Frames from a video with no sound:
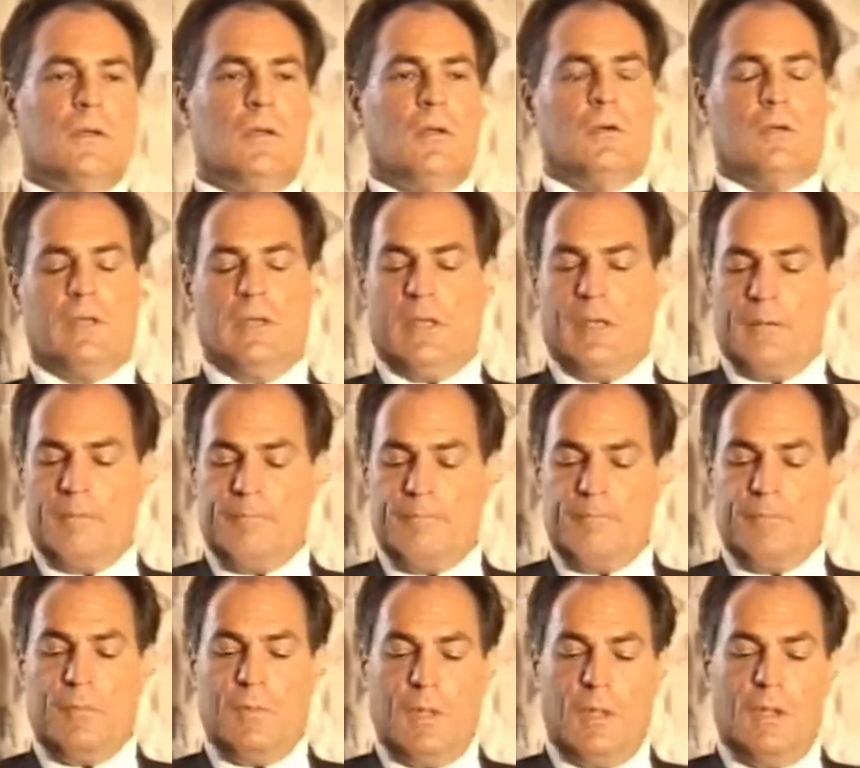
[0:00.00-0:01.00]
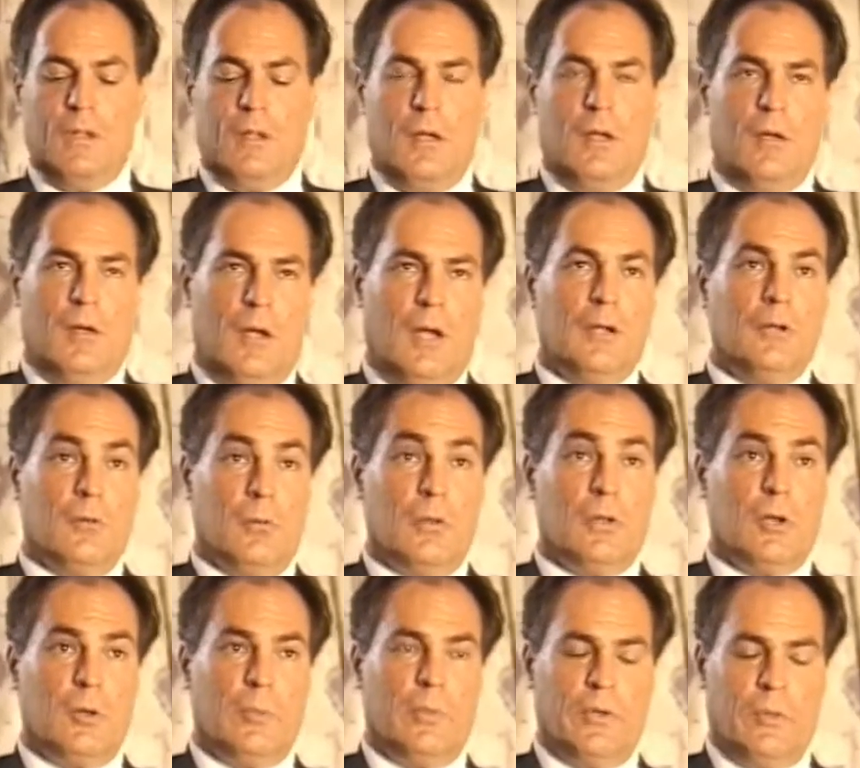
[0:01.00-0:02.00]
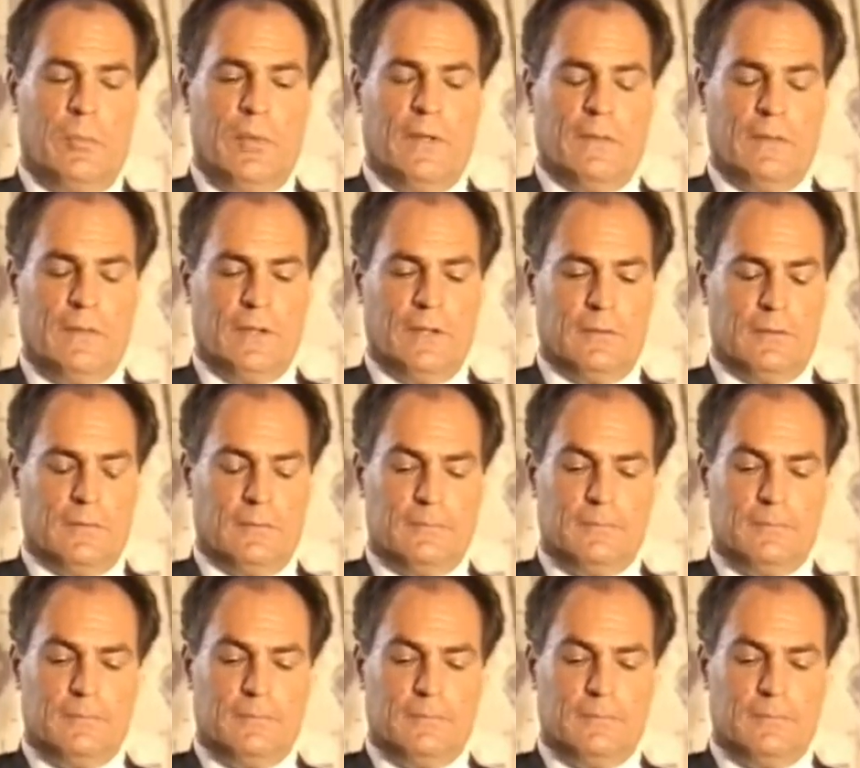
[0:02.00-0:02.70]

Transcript: Okay, I know a little bit about that.